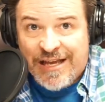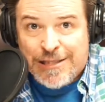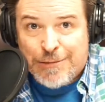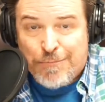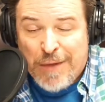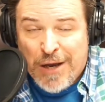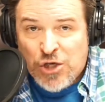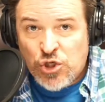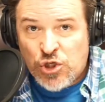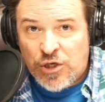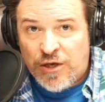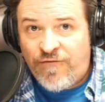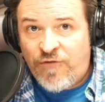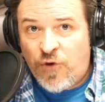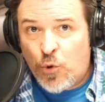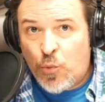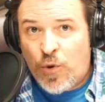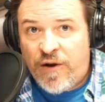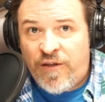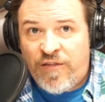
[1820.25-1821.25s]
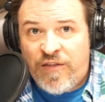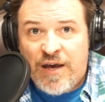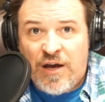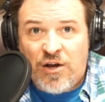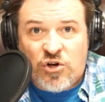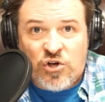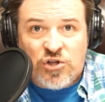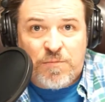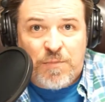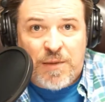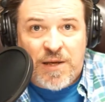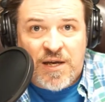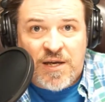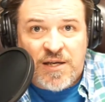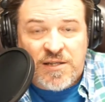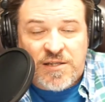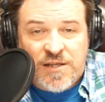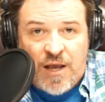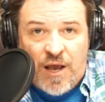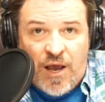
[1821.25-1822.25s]
especially if you're one of the elders,
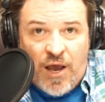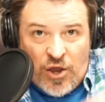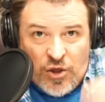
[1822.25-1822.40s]
because